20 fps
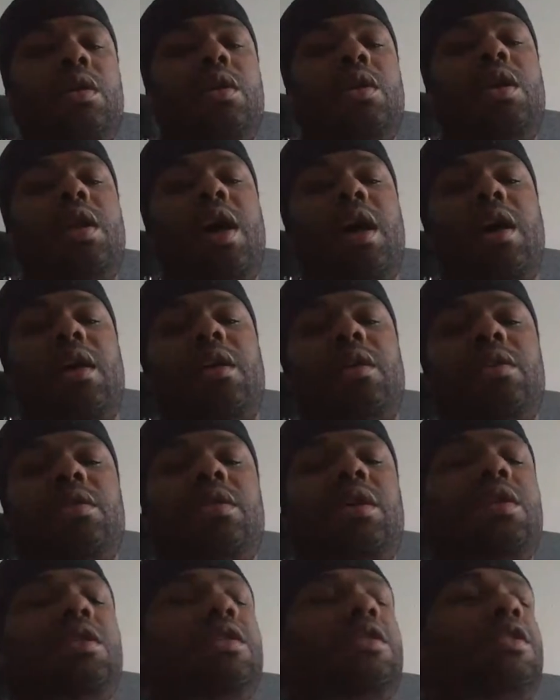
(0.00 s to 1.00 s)
Now,
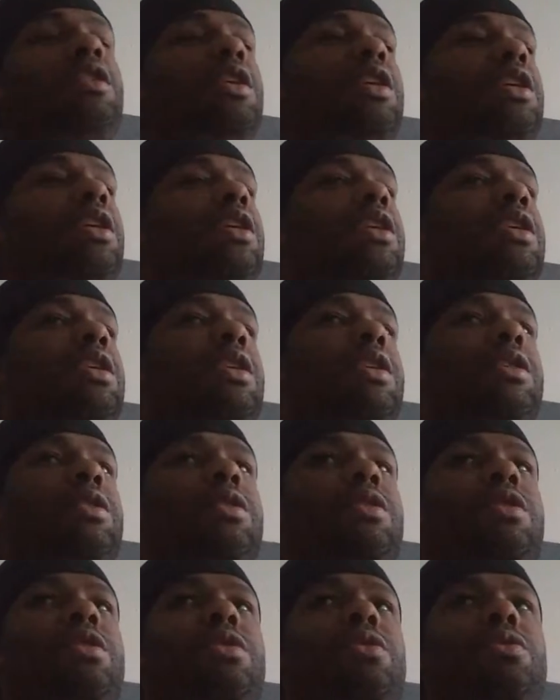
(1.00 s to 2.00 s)
another thing is
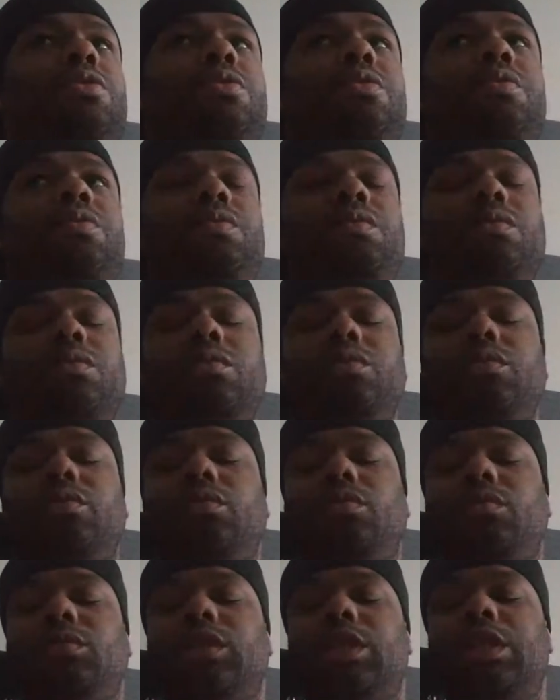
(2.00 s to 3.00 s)
too
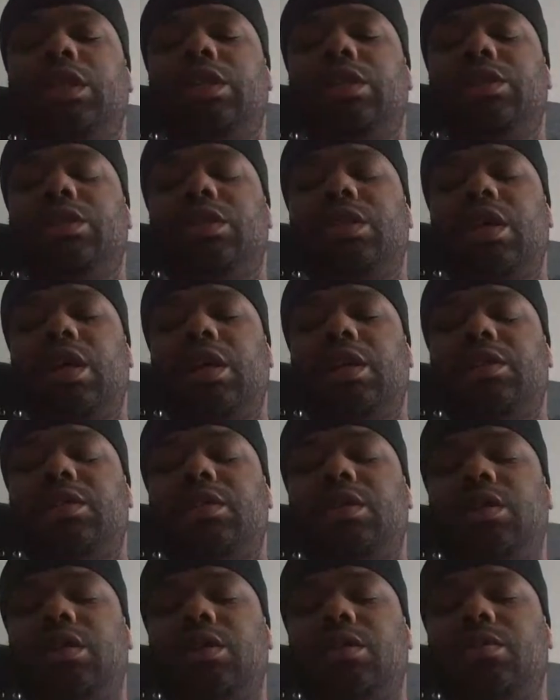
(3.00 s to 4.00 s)
is that
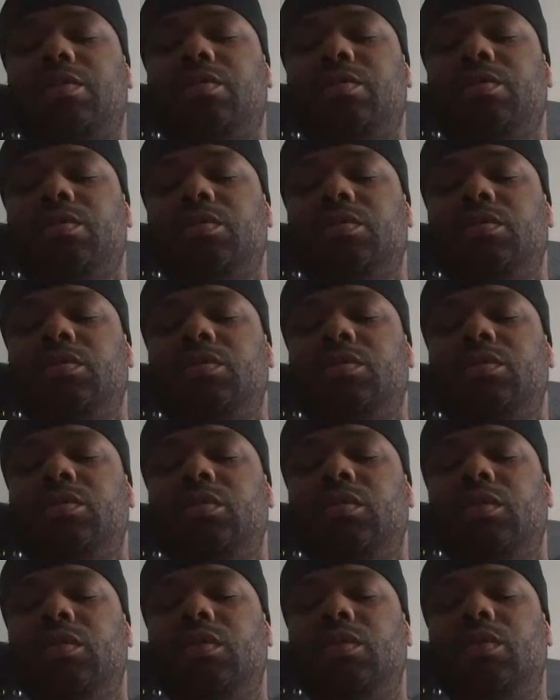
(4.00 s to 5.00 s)

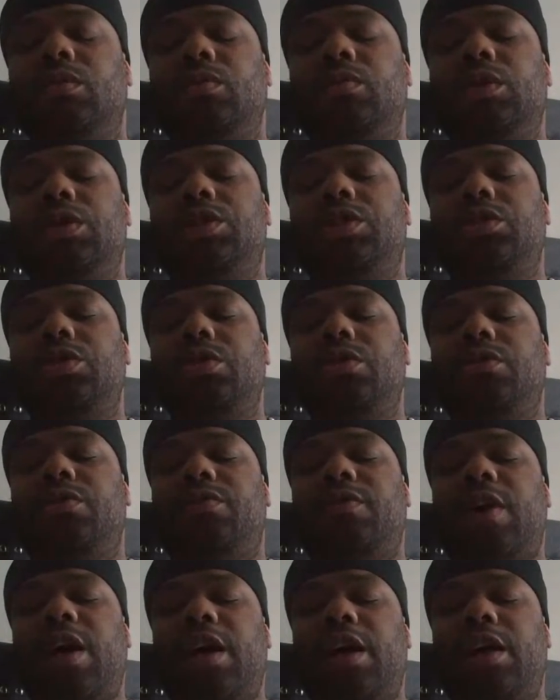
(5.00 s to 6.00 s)
what you'll
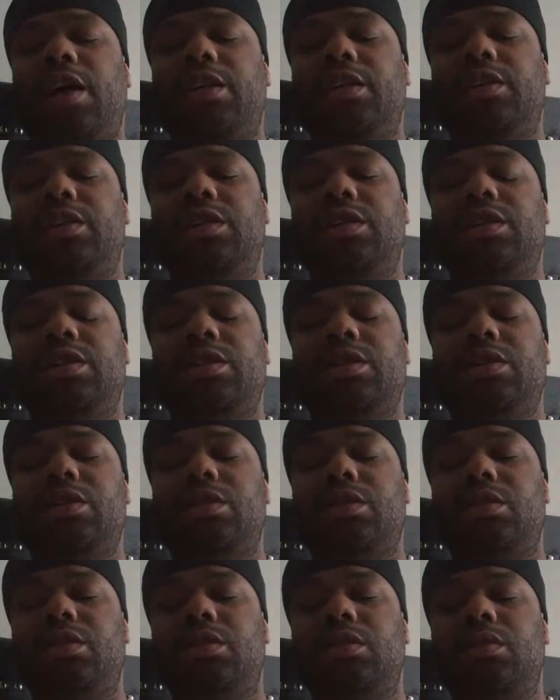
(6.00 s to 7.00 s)
find
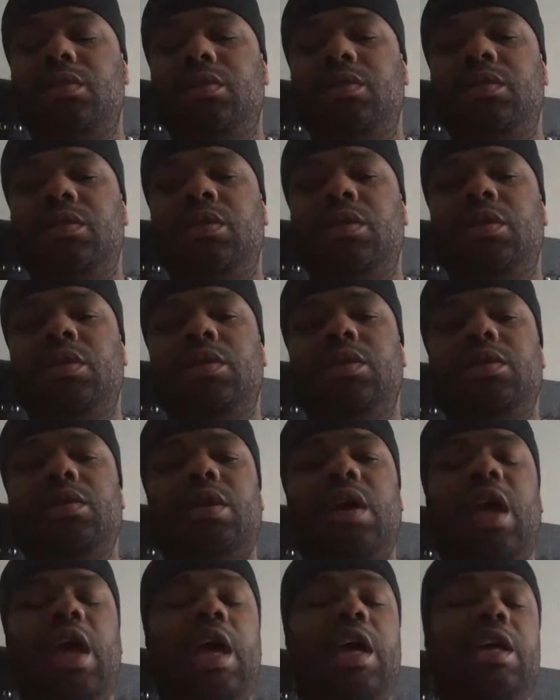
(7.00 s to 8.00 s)
is
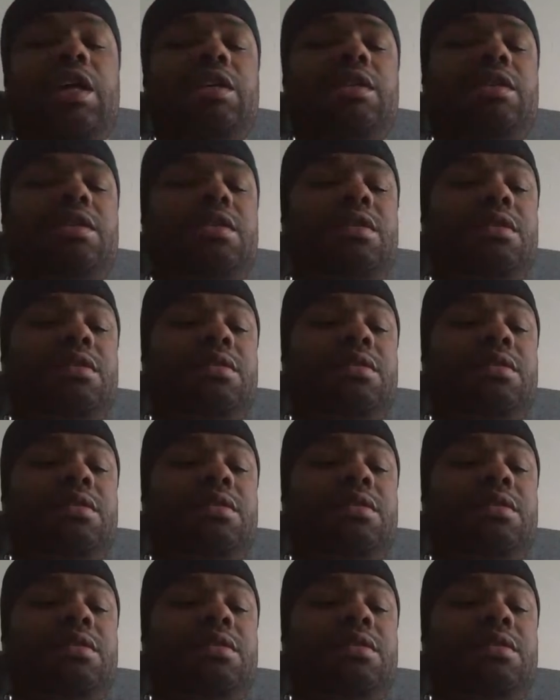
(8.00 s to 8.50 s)
hate.